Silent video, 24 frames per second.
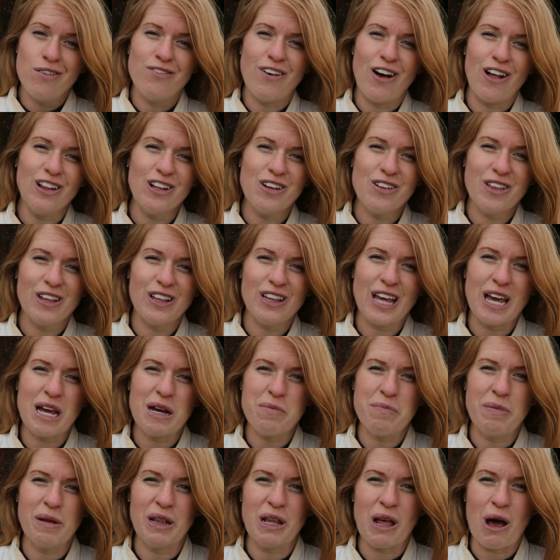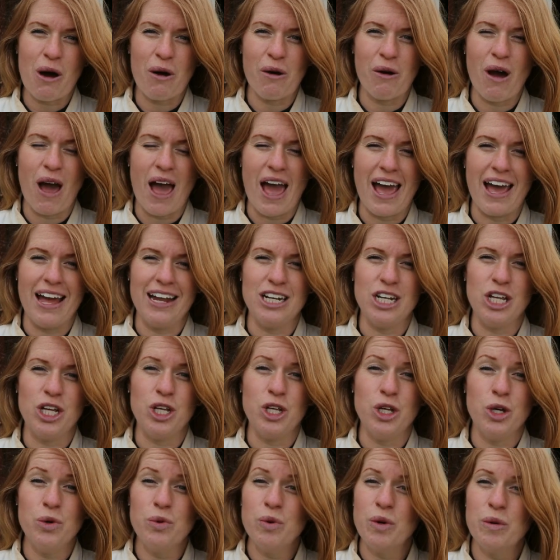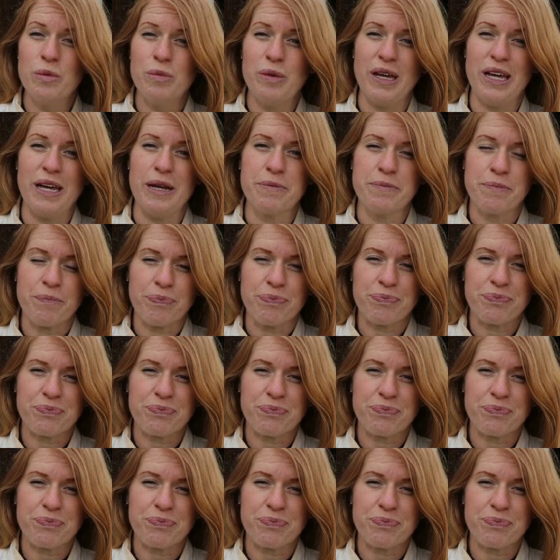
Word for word: follow the link below and you will be